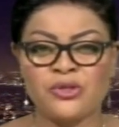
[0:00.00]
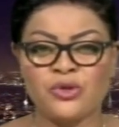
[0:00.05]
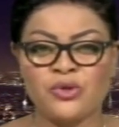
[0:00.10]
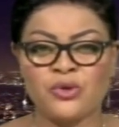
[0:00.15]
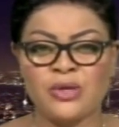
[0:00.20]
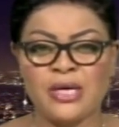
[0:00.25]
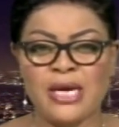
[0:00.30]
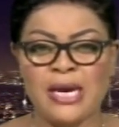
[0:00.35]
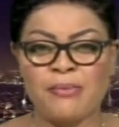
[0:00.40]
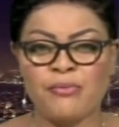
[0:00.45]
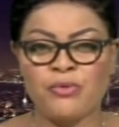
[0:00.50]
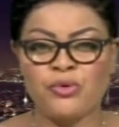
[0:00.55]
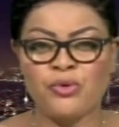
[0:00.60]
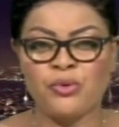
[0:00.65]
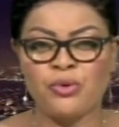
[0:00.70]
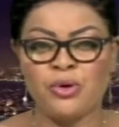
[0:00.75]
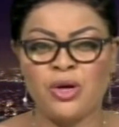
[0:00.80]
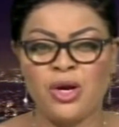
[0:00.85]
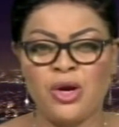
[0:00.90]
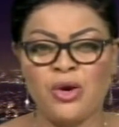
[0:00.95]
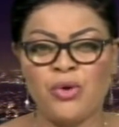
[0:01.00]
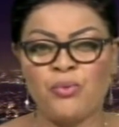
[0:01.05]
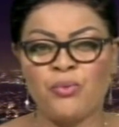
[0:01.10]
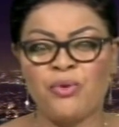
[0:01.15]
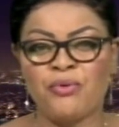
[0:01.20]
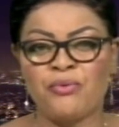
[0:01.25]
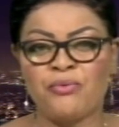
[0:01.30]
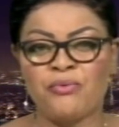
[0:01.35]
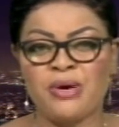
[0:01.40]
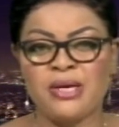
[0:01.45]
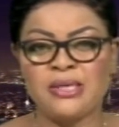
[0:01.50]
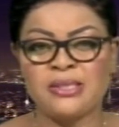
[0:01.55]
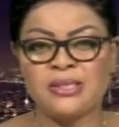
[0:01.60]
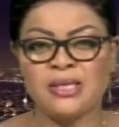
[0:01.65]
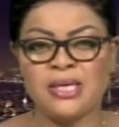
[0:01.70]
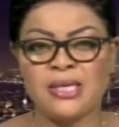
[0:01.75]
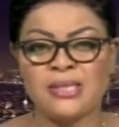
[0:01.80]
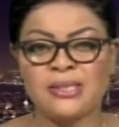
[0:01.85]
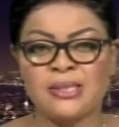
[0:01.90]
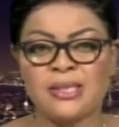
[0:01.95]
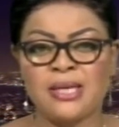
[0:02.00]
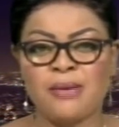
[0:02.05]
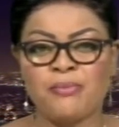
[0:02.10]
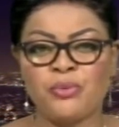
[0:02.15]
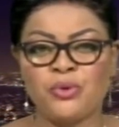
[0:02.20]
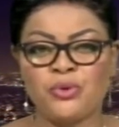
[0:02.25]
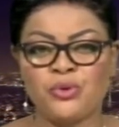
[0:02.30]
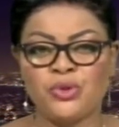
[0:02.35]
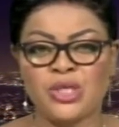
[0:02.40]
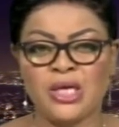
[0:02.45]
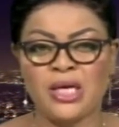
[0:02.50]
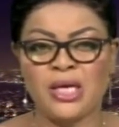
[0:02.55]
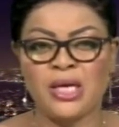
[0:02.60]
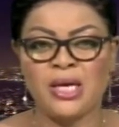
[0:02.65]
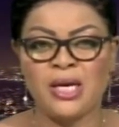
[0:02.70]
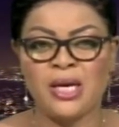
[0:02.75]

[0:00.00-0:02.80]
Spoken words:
to Cameroon with residence in Abuja.